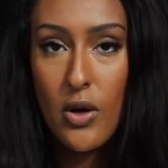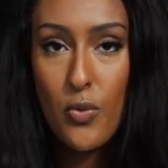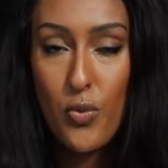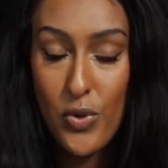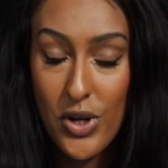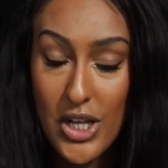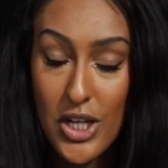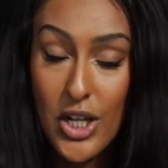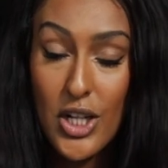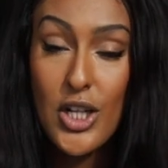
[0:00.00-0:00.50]

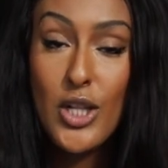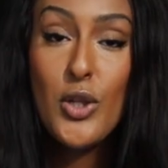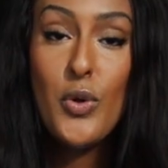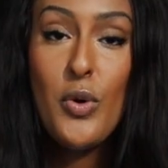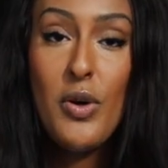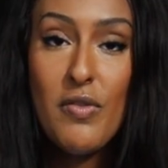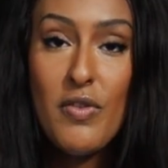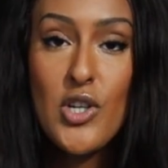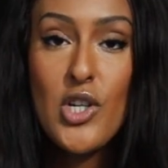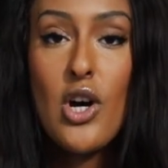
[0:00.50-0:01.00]
real
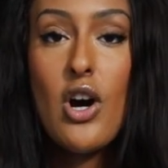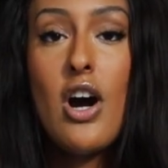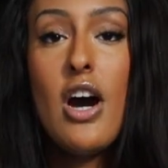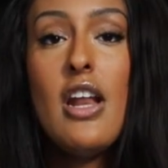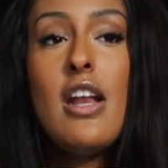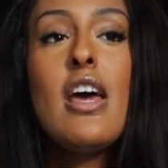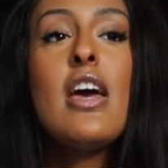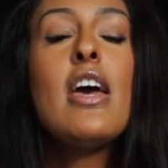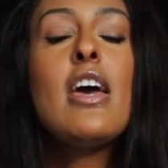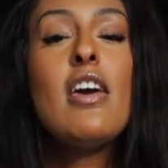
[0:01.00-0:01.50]
Louis
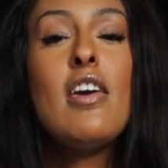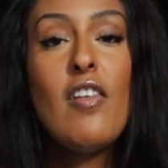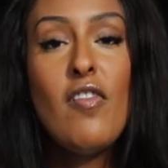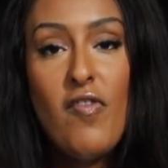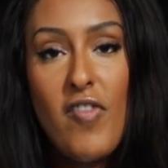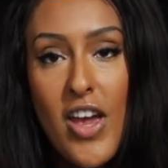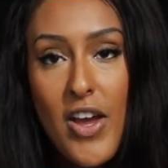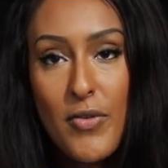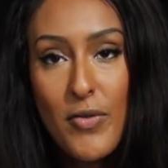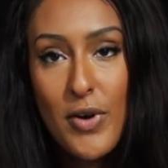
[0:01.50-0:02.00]
Vuitton
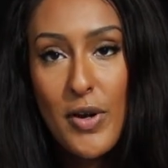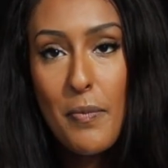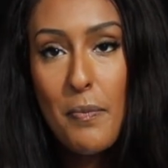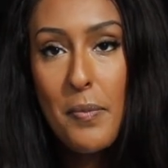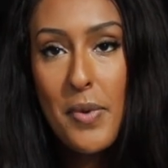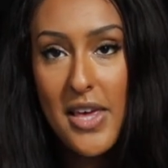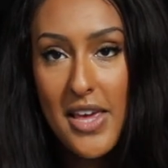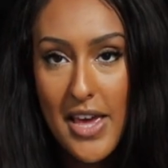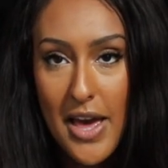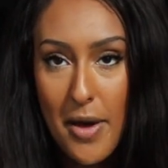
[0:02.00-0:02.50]

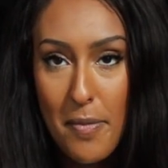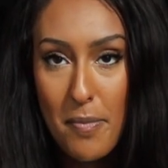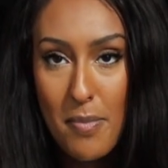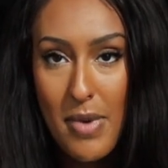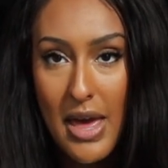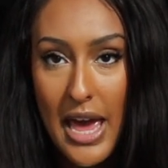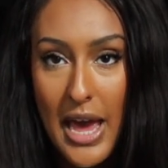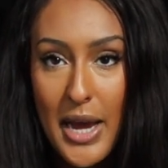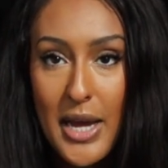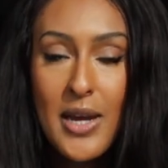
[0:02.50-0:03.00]
favorite PM
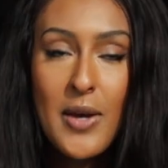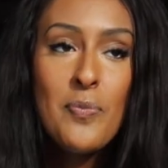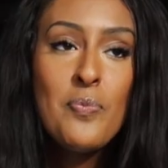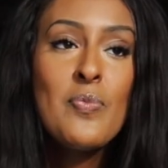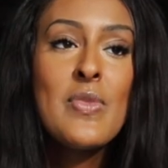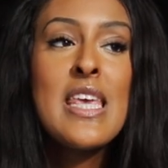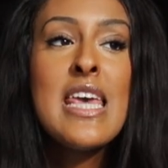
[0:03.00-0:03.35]
bag.